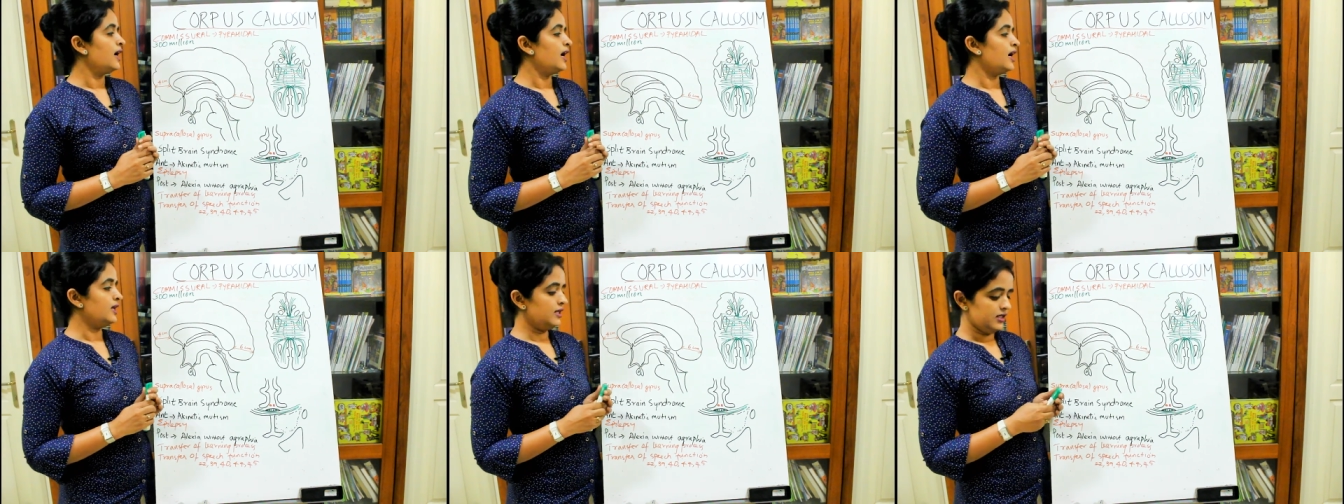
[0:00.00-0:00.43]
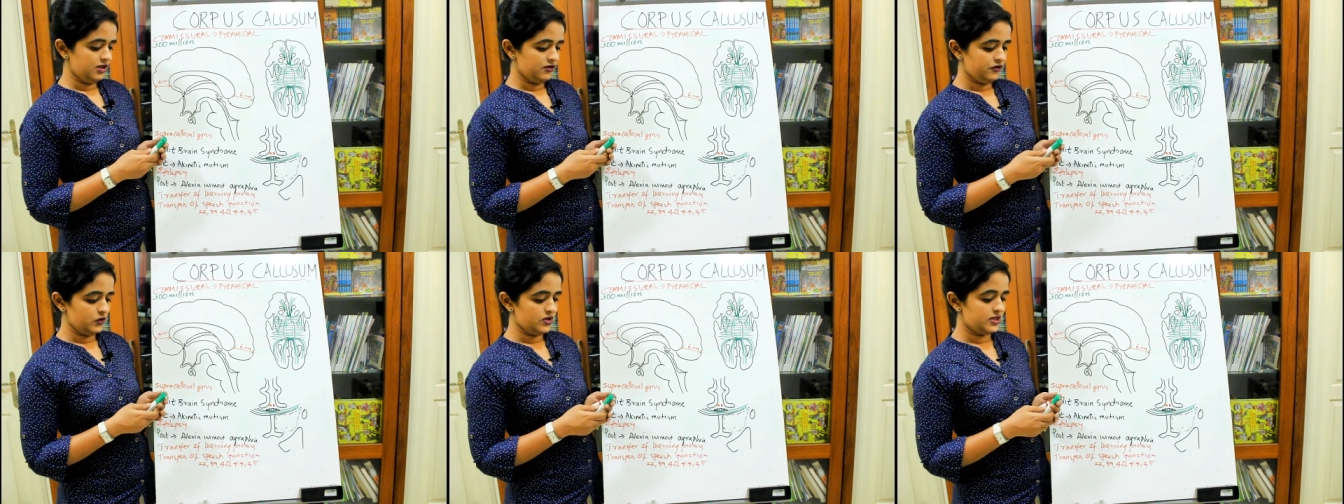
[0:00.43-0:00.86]
And
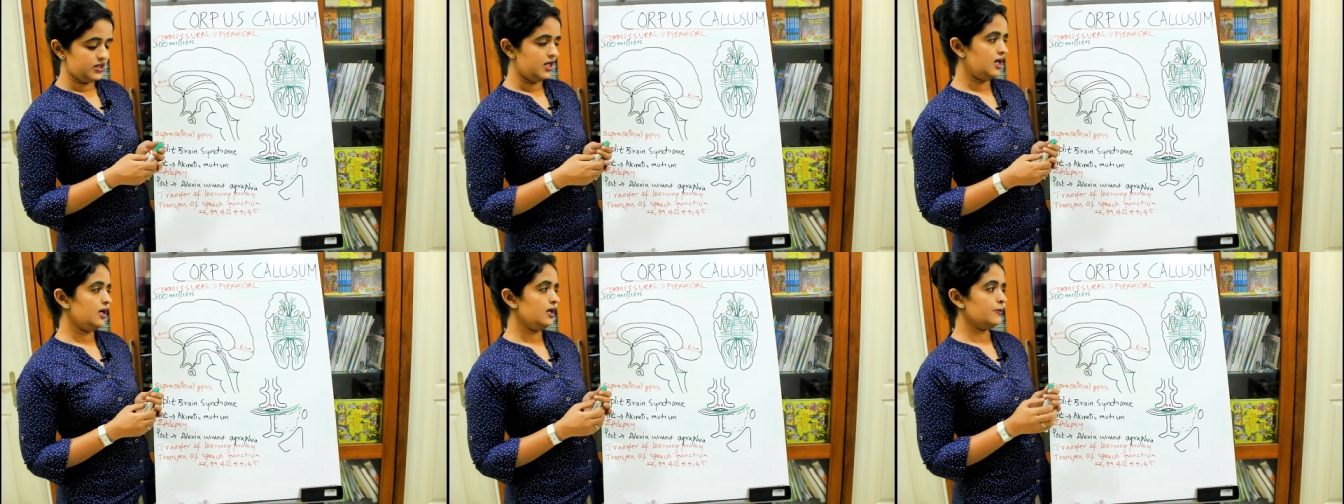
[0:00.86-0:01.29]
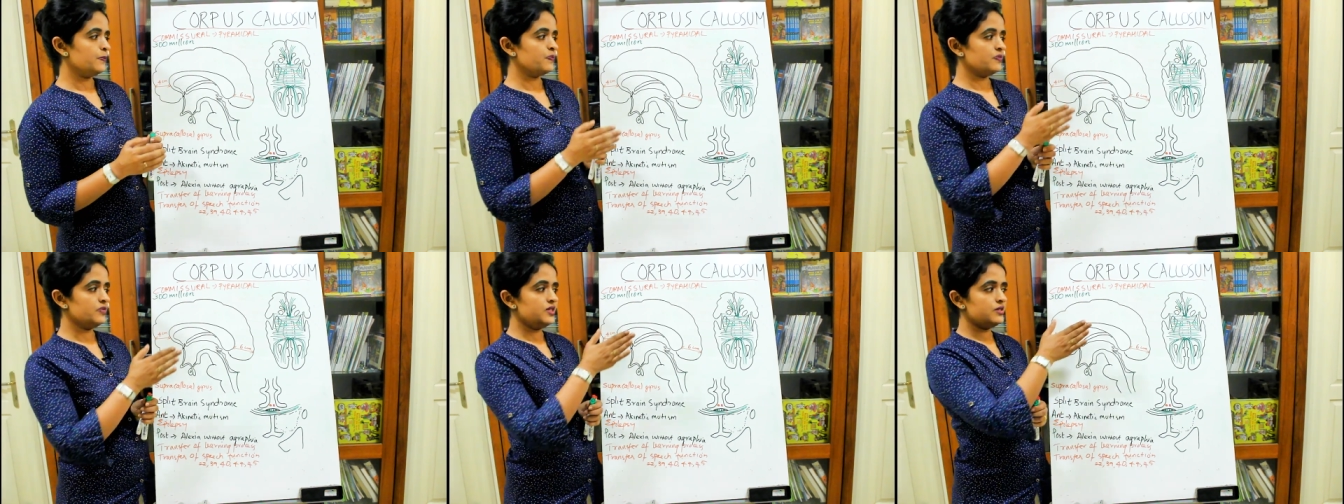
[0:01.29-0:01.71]
if you see,
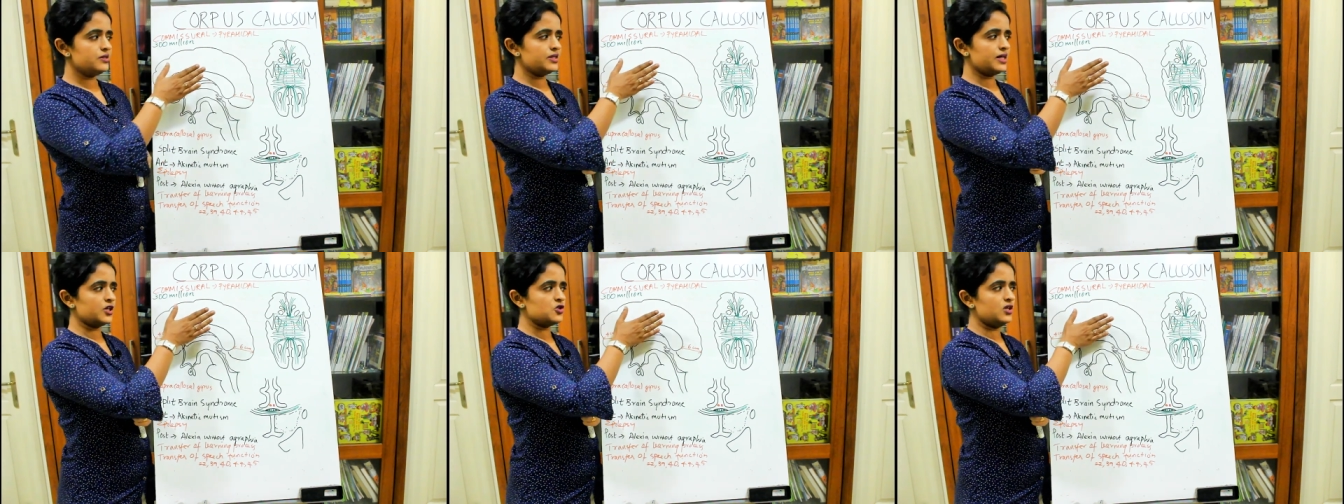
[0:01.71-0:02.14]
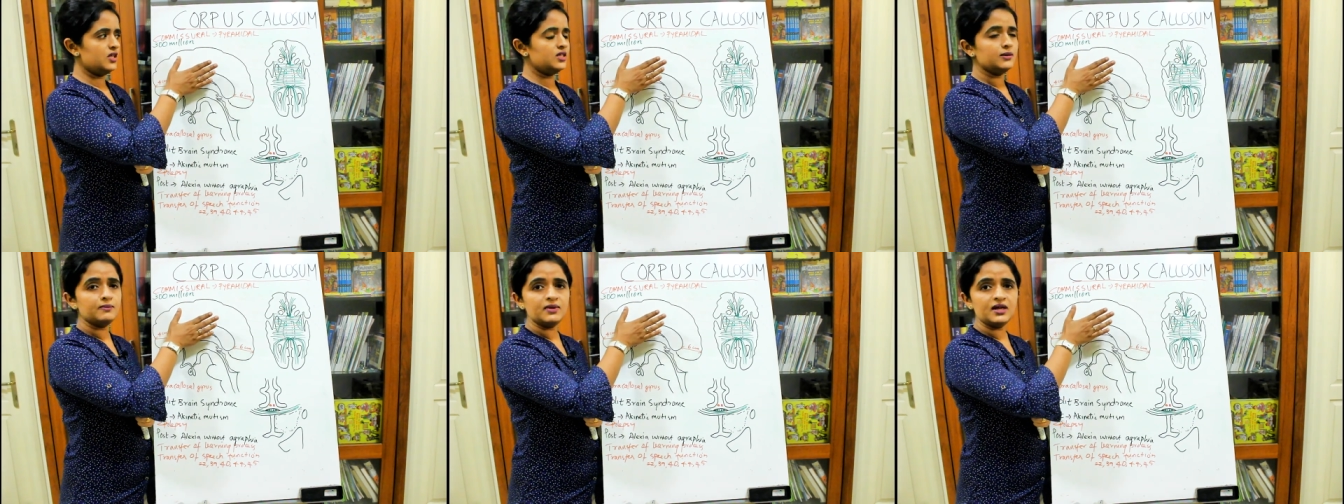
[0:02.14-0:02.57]
this is actually
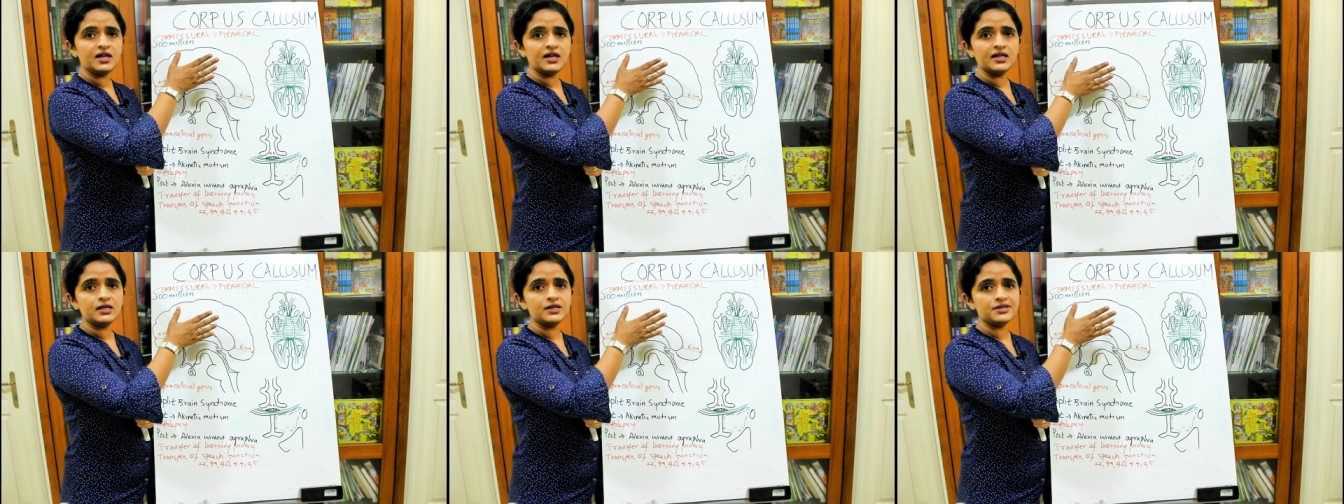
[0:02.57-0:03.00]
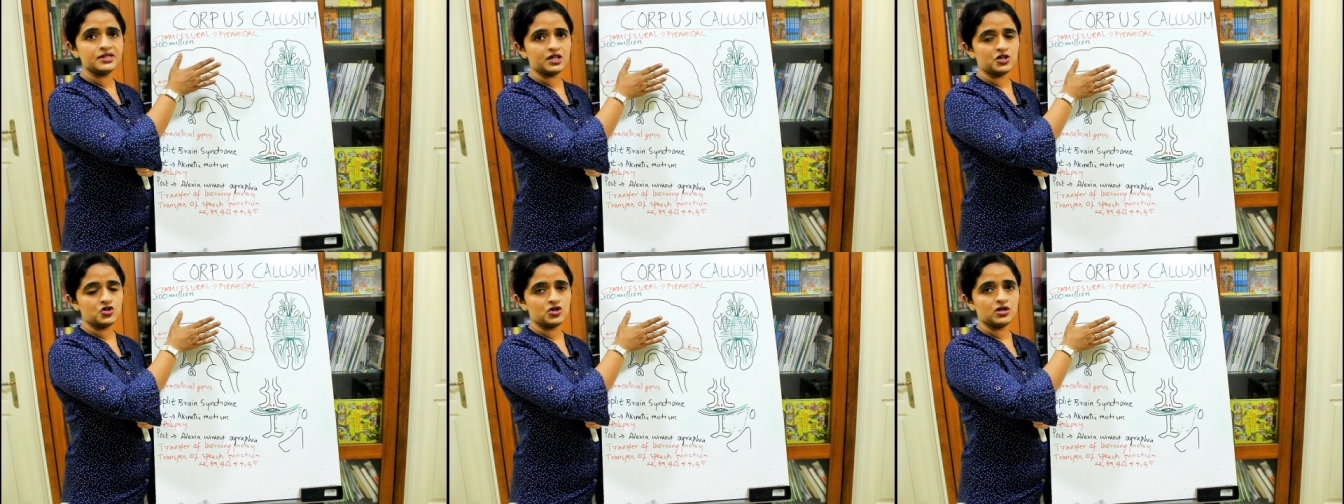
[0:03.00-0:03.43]
the medial
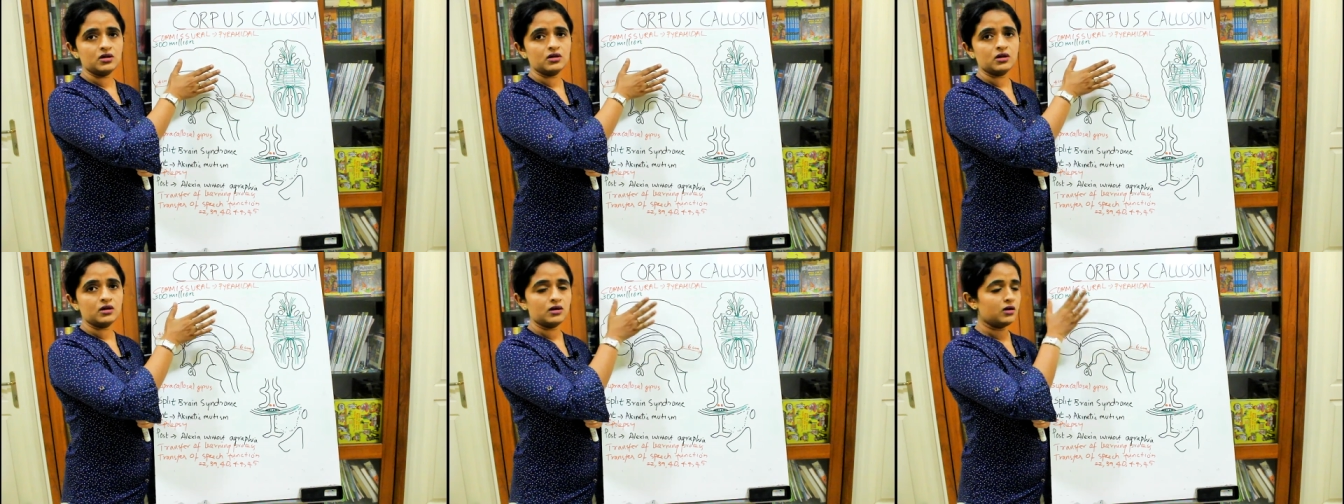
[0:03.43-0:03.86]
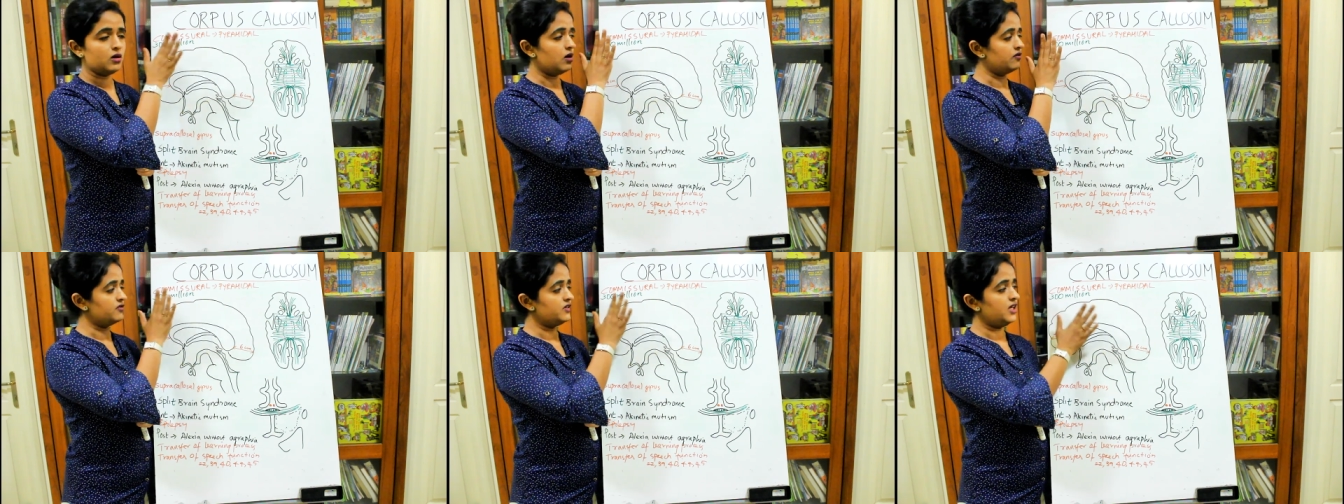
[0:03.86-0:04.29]
section
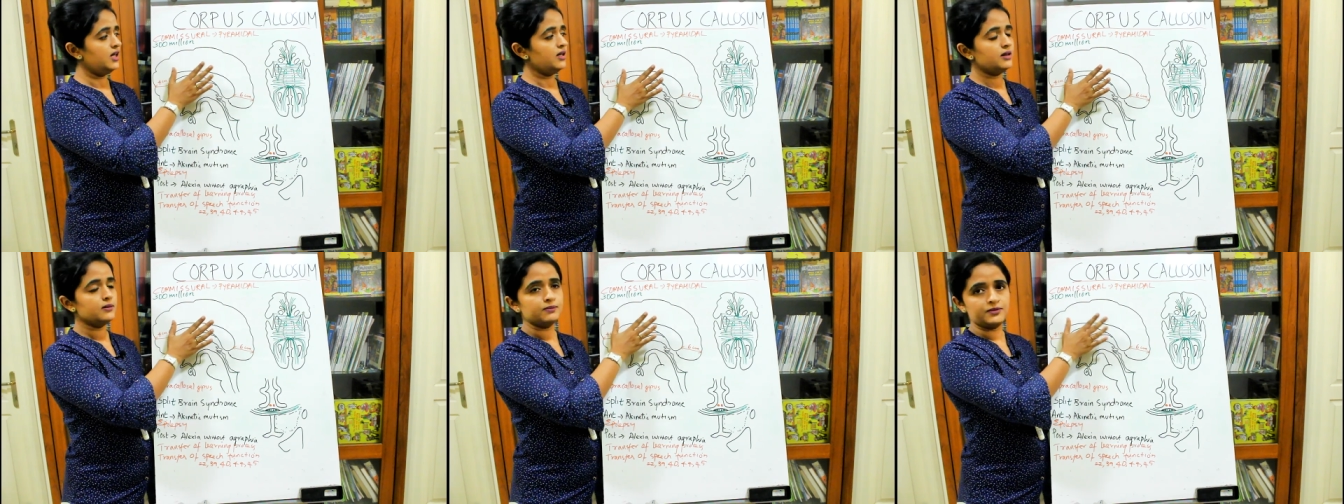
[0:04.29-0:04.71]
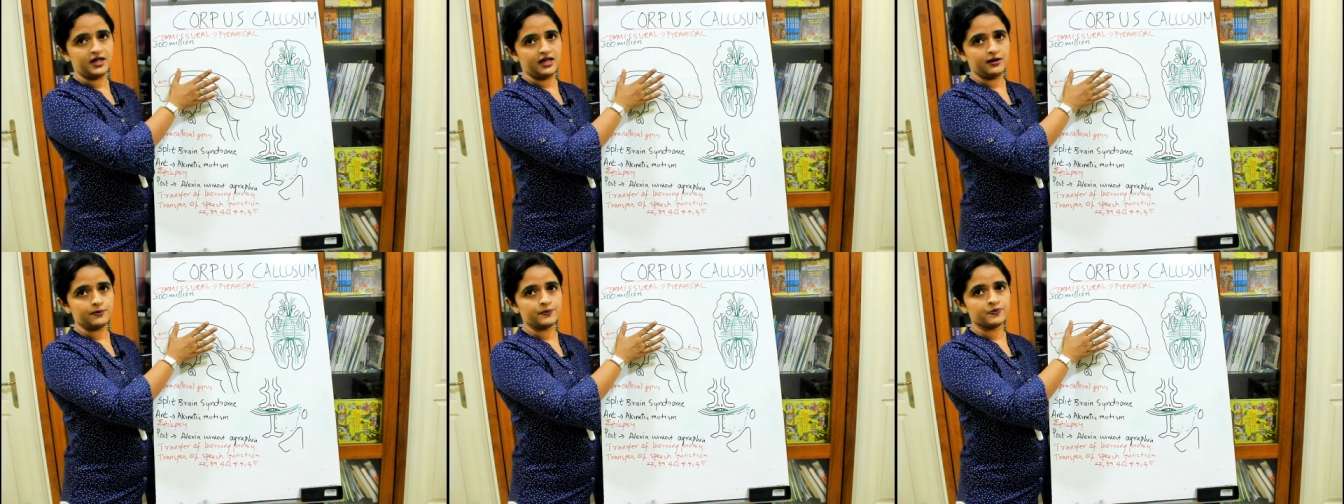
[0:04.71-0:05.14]
of the
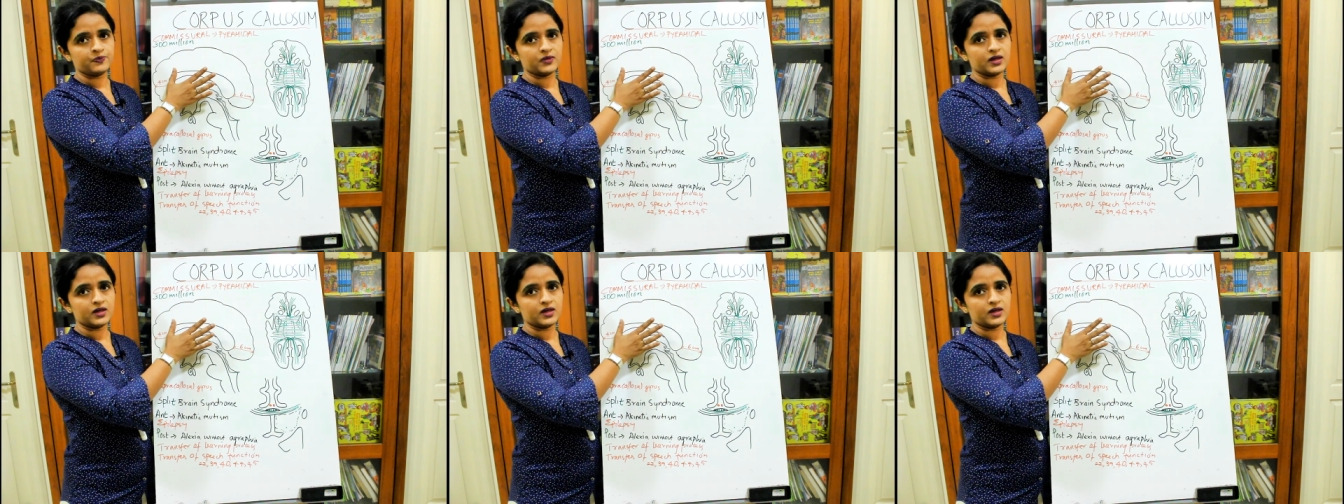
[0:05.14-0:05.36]
brain